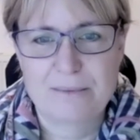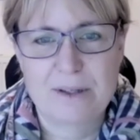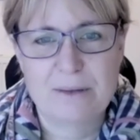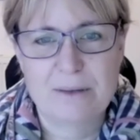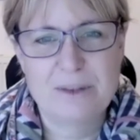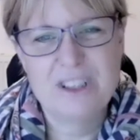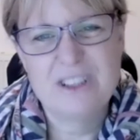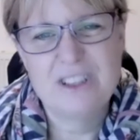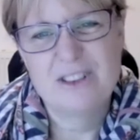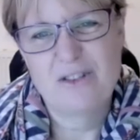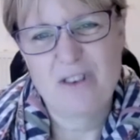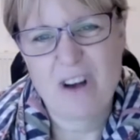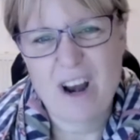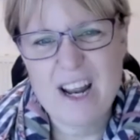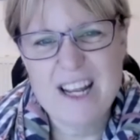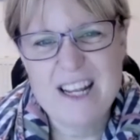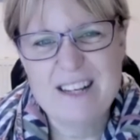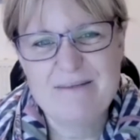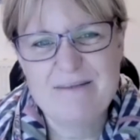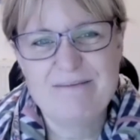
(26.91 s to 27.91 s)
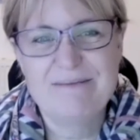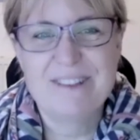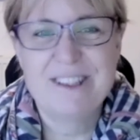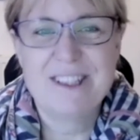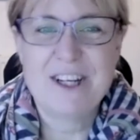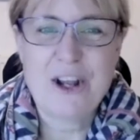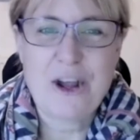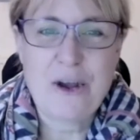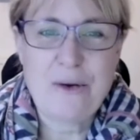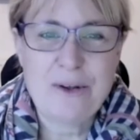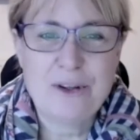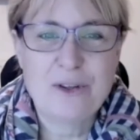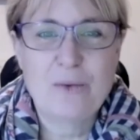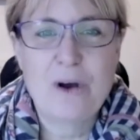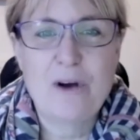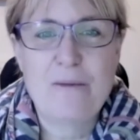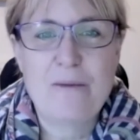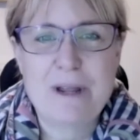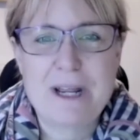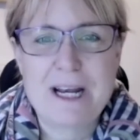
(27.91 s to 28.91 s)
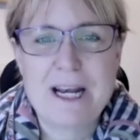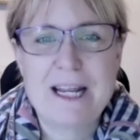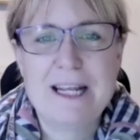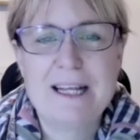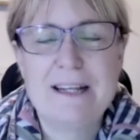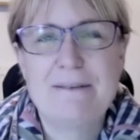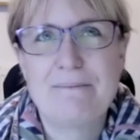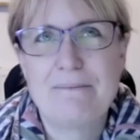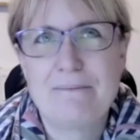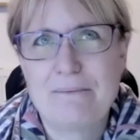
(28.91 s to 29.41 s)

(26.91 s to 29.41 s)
which is great. You know, it's well-meaning.